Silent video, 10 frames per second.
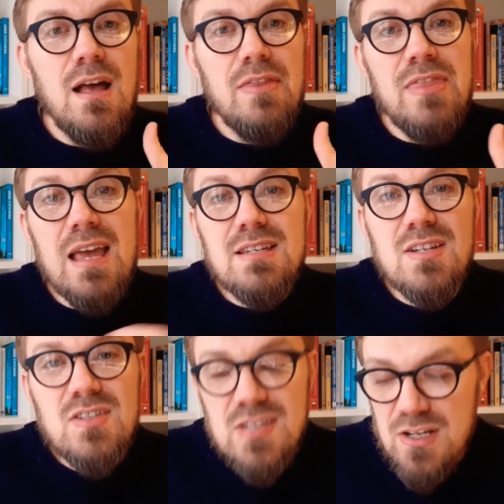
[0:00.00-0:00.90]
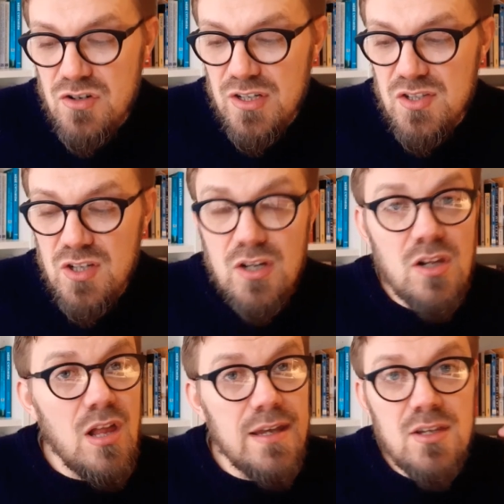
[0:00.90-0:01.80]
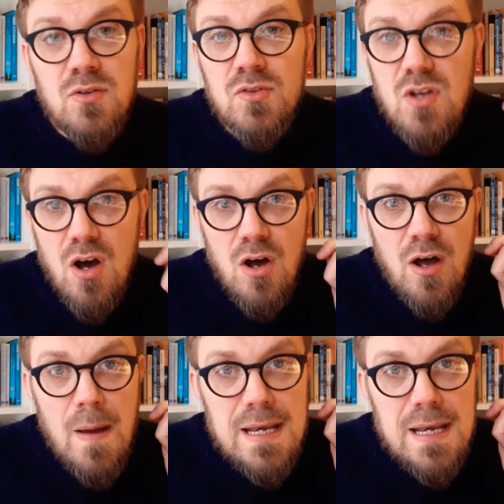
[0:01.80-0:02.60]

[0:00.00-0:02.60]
next concentric circle I use are